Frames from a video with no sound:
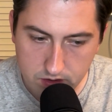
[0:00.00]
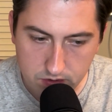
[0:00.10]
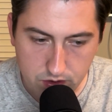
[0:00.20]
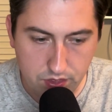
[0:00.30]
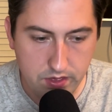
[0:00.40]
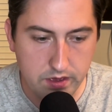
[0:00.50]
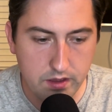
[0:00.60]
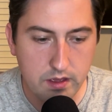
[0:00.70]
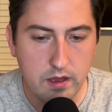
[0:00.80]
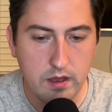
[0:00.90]
the
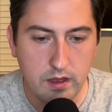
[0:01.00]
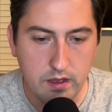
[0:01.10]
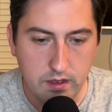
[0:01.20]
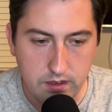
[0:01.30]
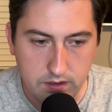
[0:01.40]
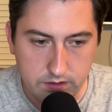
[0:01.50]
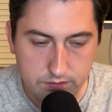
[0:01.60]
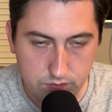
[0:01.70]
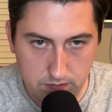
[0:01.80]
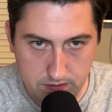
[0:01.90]
thing
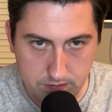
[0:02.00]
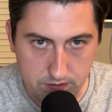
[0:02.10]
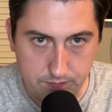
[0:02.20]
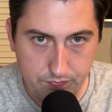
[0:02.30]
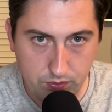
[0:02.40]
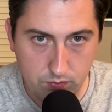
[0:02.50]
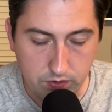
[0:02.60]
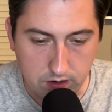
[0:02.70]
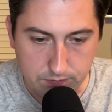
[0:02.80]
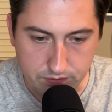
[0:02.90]
to remember when
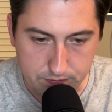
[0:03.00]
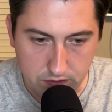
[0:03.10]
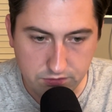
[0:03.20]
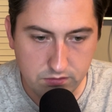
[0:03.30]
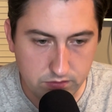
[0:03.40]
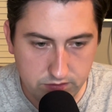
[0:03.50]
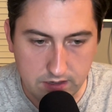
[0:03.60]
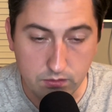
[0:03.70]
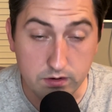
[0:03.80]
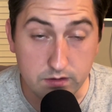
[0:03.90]
it comes to personal
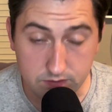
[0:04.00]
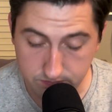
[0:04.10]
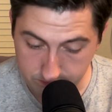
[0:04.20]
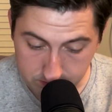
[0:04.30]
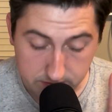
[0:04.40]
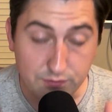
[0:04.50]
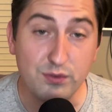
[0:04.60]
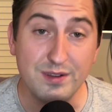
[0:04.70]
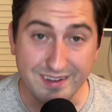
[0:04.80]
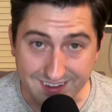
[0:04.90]
integrity, at least
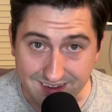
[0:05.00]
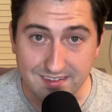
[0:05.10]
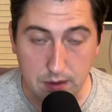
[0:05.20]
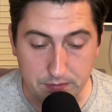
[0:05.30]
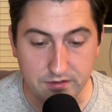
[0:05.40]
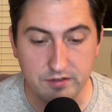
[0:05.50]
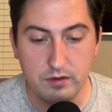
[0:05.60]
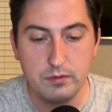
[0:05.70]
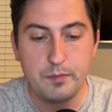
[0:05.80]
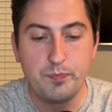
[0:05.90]
for today's
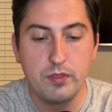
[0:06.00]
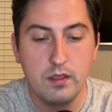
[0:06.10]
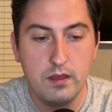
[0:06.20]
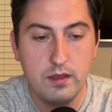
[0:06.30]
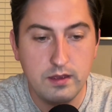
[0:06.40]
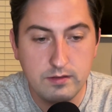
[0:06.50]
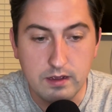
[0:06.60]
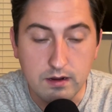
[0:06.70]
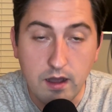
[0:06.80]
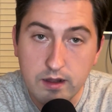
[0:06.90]
episode, is
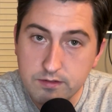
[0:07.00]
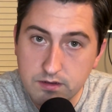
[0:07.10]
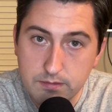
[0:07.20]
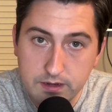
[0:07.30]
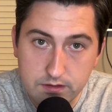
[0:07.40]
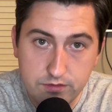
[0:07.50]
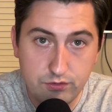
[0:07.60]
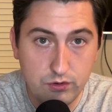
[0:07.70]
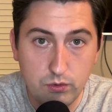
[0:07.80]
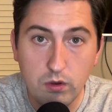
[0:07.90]
that God is committed
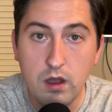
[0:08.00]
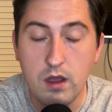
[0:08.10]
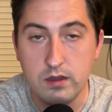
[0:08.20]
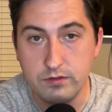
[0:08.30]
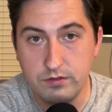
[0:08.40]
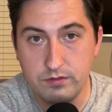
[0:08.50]
to us.